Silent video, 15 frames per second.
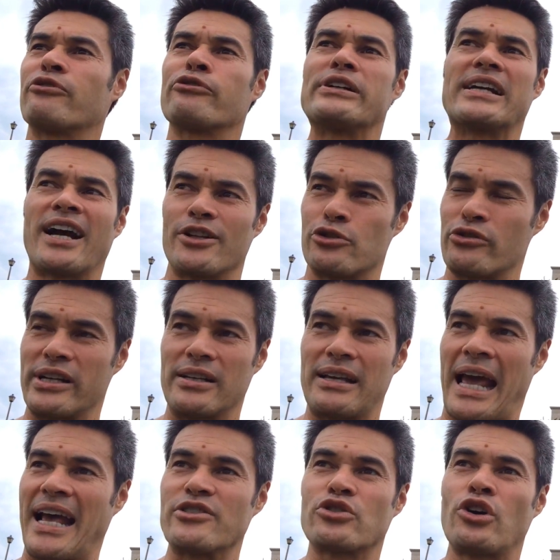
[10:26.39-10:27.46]
free country
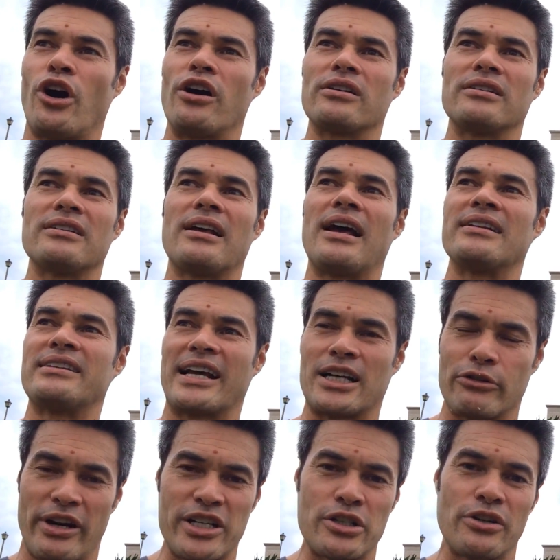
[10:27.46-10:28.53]
has got a
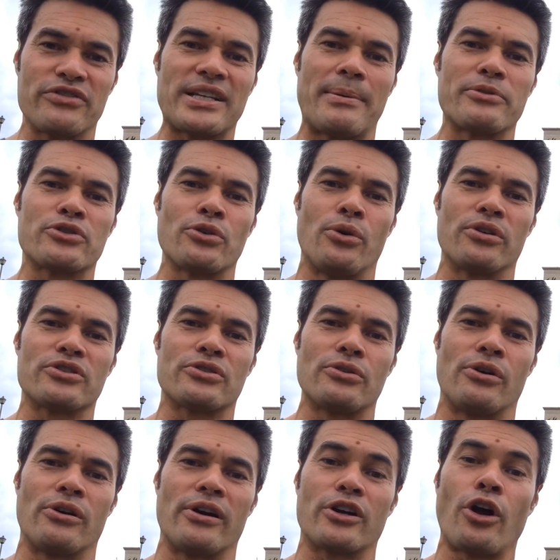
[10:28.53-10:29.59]
declaration of some sort
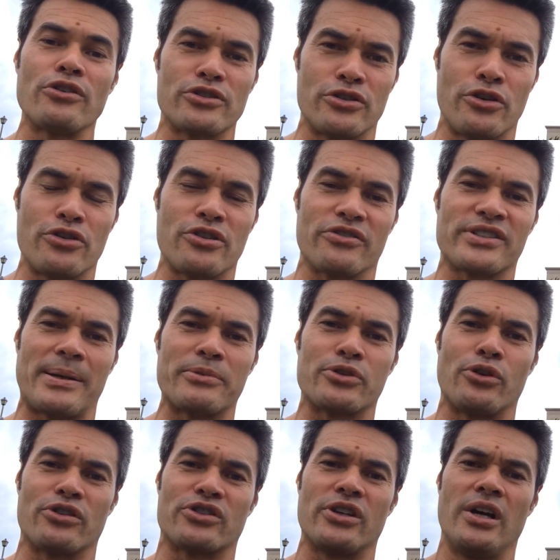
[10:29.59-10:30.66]
or a constitution of some
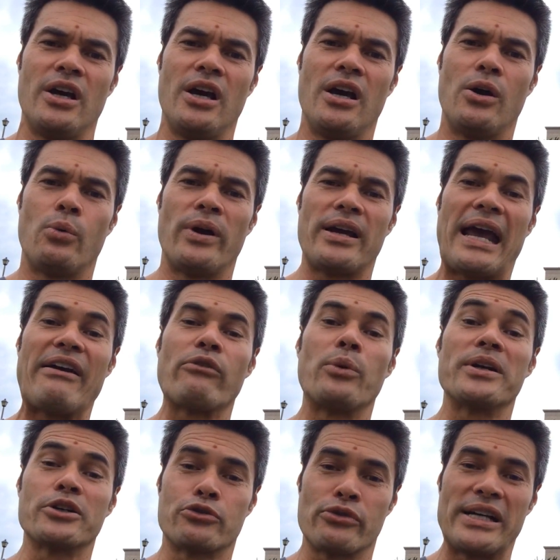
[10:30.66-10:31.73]
sort where
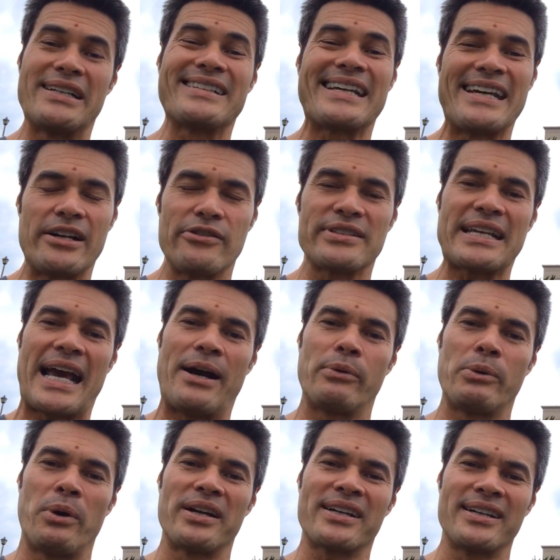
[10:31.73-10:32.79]
everyone agrees, here is how
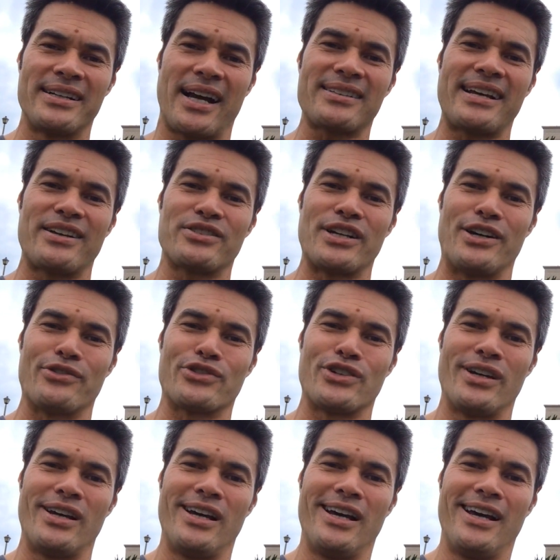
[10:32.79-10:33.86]
we want to conduct
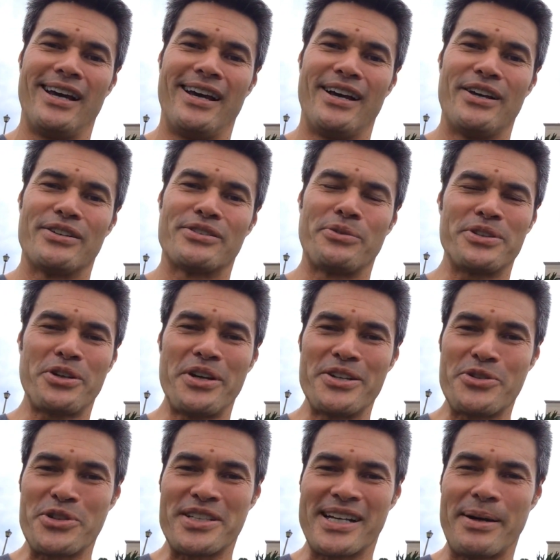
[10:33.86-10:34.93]
ourselves. So what's so
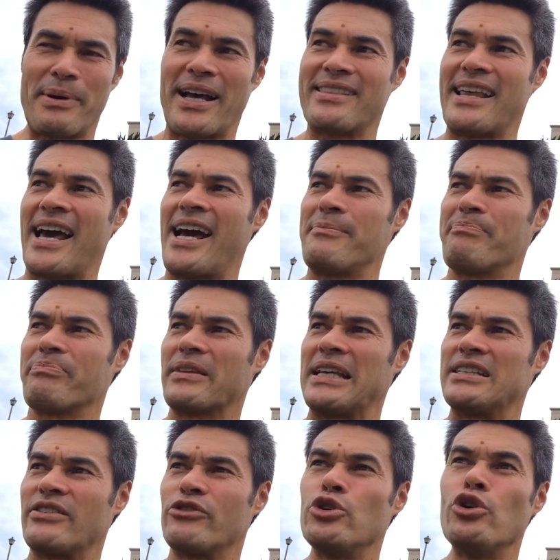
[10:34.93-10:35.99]
interesting about that
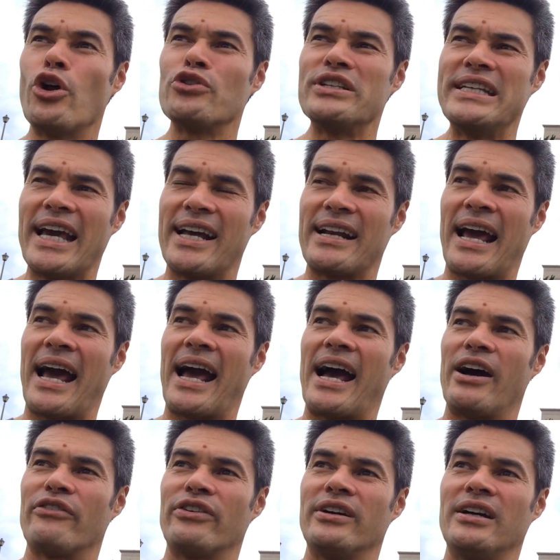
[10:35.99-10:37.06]
is if you don't yet
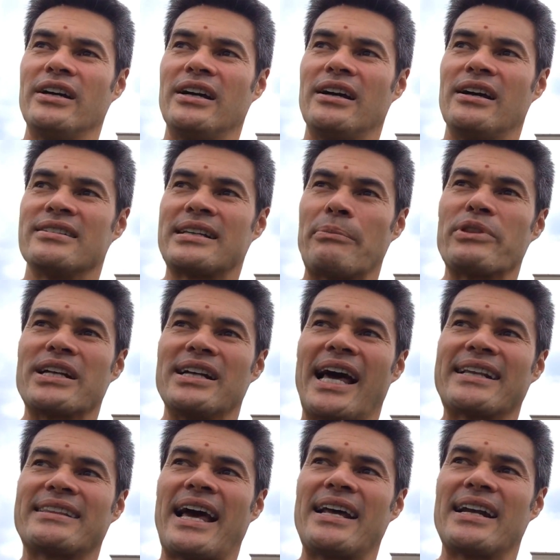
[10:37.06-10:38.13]
have something
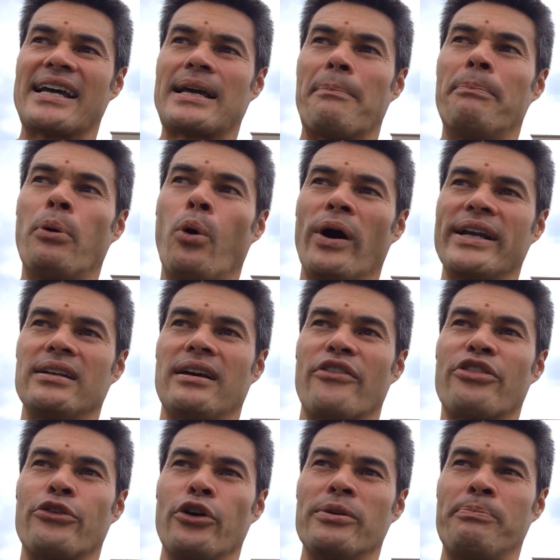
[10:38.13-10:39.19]
like that, like a point, a
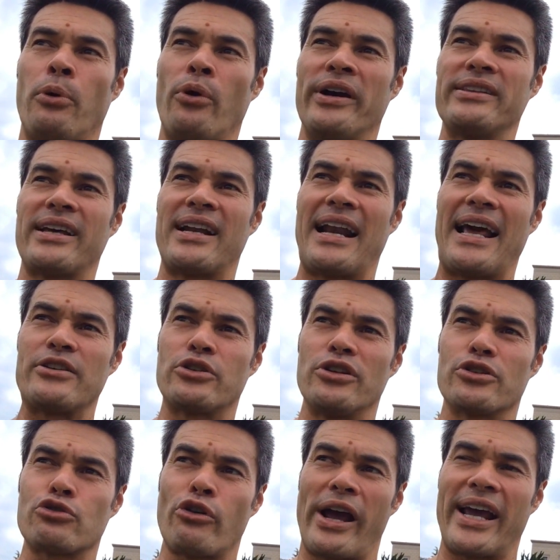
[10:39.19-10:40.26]
third point that allows
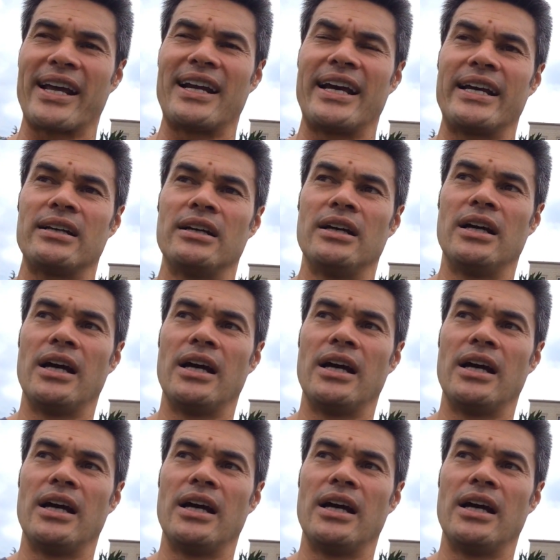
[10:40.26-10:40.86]
you to triangulate,